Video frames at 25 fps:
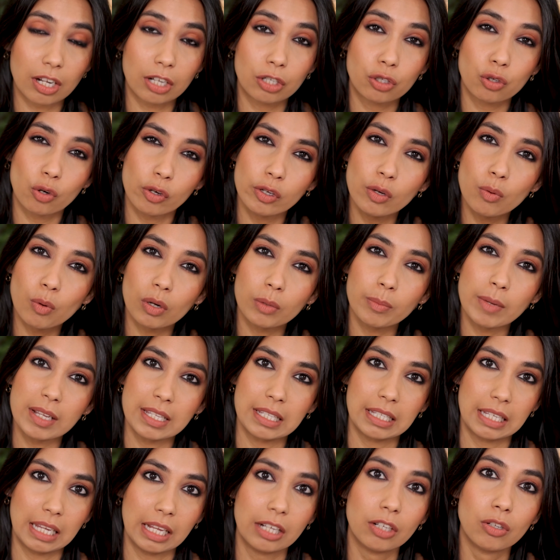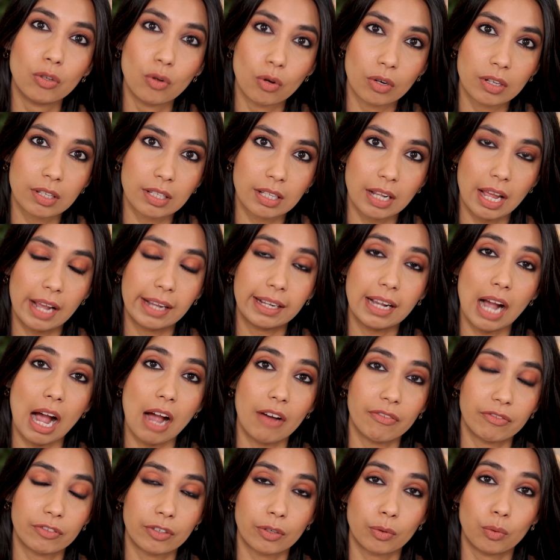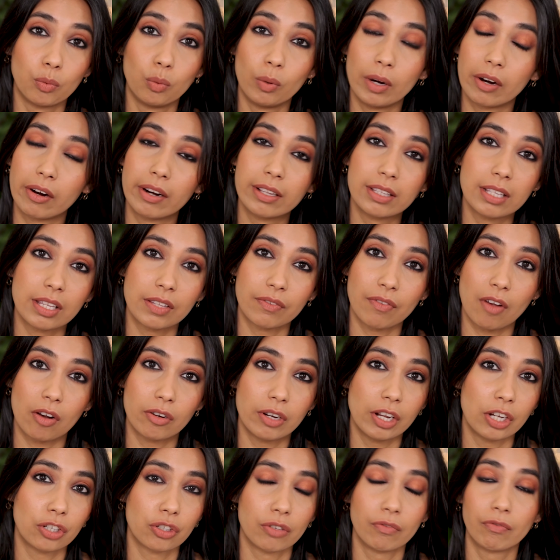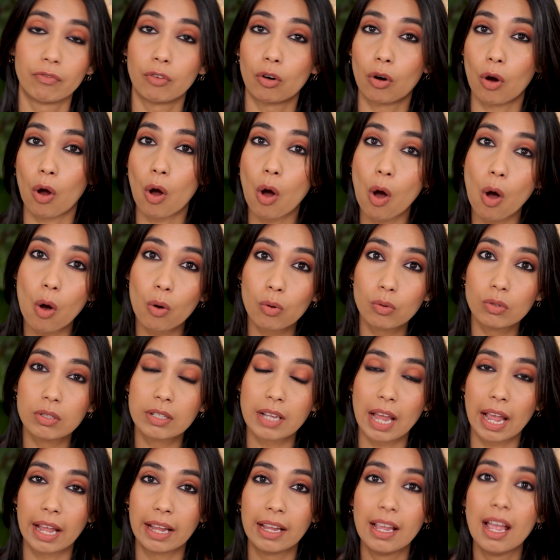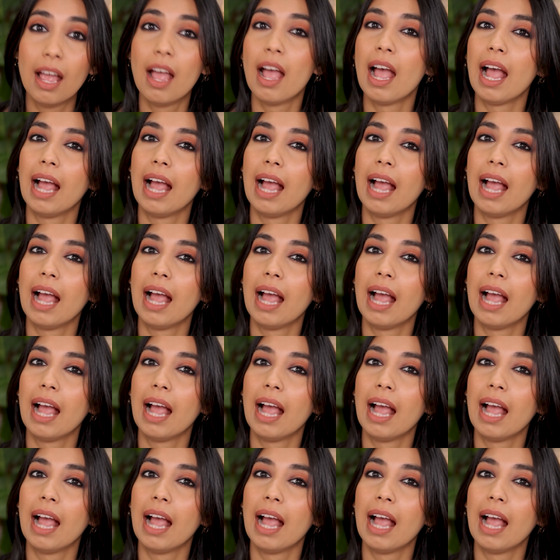I'll show you what my skin looks like after wearing this foundation for a whole day,